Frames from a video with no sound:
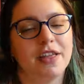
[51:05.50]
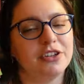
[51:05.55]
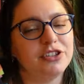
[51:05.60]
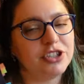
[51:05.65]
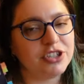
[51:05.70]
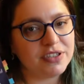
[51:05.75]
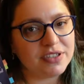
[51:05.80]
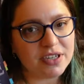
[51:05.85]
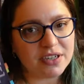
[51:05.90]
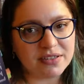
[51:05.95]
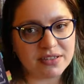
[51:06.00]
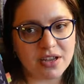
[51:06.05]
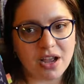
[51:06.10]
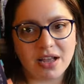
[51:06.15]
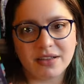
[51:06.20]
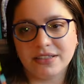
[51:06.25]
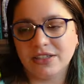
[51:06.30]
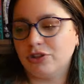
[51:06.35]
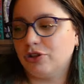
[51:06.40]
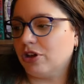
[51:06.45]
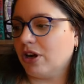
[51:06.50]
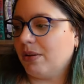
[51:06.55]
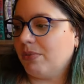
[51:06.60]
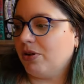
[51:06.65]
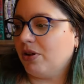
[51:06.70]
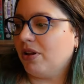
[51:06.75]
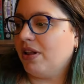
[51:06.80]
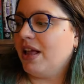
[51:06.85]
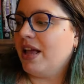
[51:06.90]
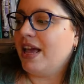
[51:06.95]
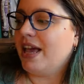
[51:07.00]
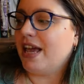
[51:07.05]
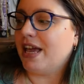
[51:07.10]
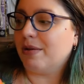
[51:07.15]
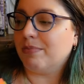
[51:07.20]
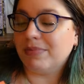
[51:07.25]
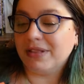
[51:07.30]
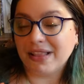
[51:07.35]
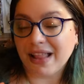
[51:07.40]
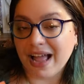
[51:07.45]
Then she starts causing trouble,
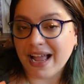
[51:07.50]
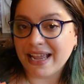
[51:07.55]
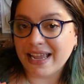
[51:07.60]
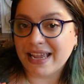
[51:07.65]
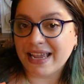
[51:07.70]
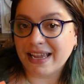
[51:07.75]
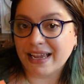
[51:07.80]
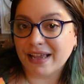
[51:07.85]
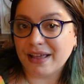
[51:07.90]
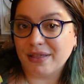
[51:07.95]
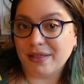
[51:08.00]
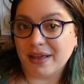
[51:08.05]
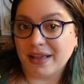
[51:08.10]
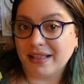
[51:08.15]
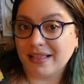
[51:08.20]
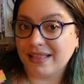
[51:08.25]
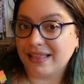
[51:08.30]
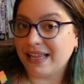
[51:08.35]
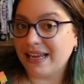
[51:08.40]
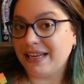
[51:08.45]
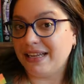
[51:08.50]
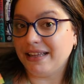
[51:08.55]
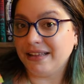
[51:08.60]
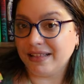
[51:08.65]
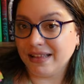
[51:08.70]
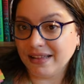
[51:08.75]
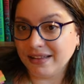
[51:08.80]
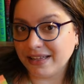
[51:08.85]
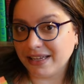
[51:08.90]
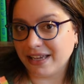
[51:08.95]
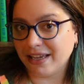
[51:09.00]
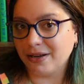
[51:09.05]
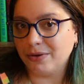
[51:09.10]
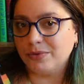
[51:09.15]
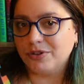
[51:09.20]
implying that Lady Lillian,